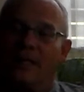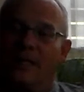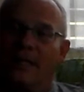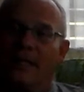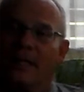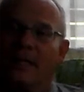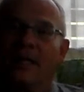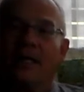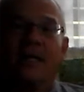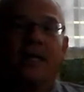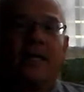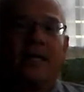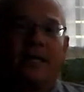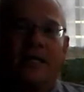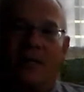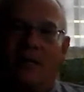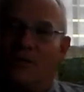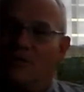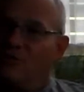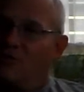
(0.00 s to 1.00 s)
and
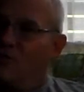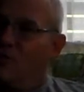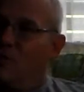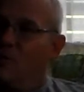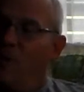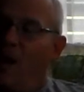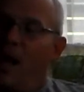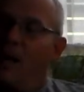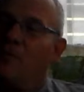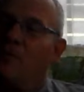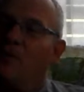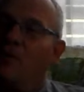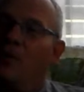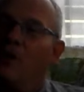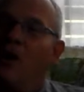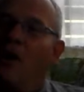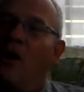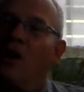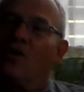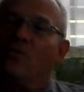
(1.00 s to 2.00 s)
goes through the Bible
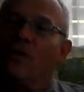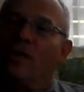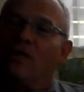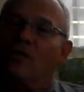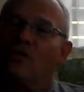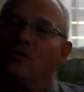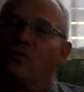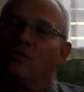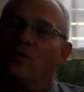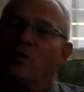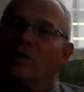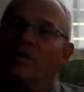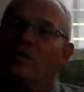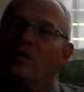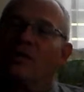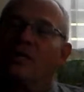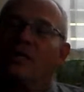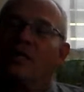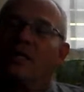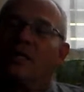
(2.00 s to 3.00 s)
all the way to
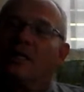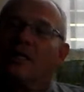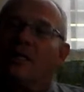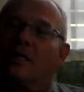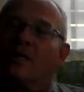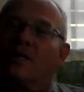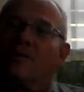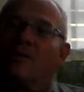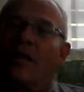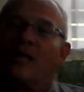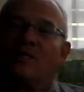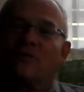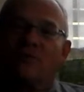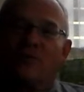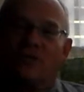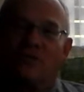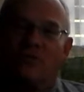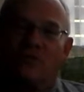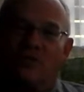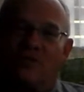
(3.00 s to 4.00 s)
where Christ
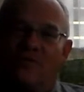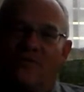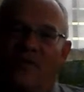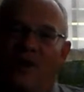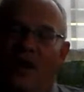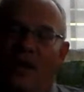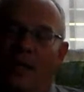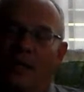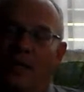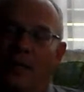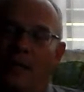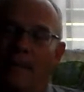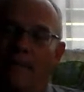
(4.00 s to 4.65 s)
was crucified.